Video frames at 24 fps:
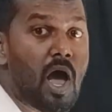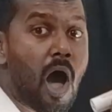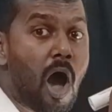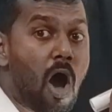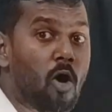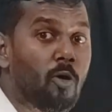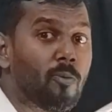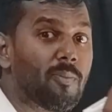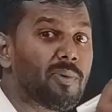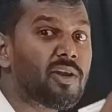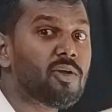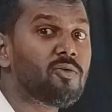
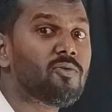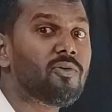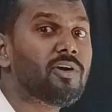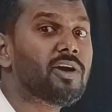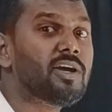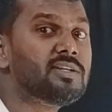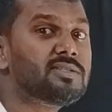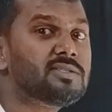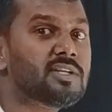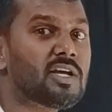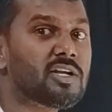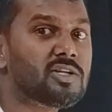How many
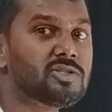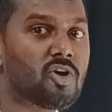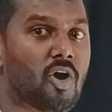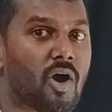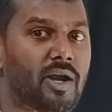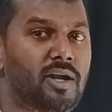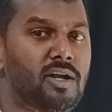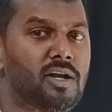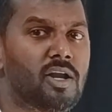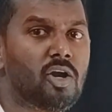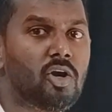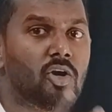wires are
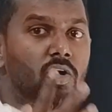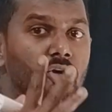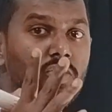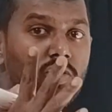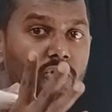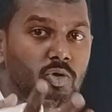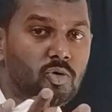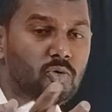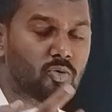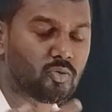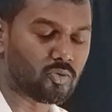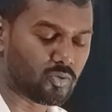joined?
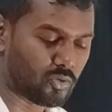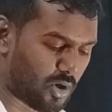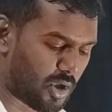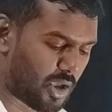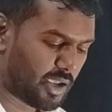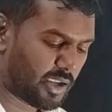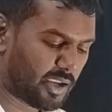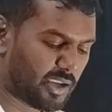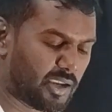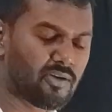Two.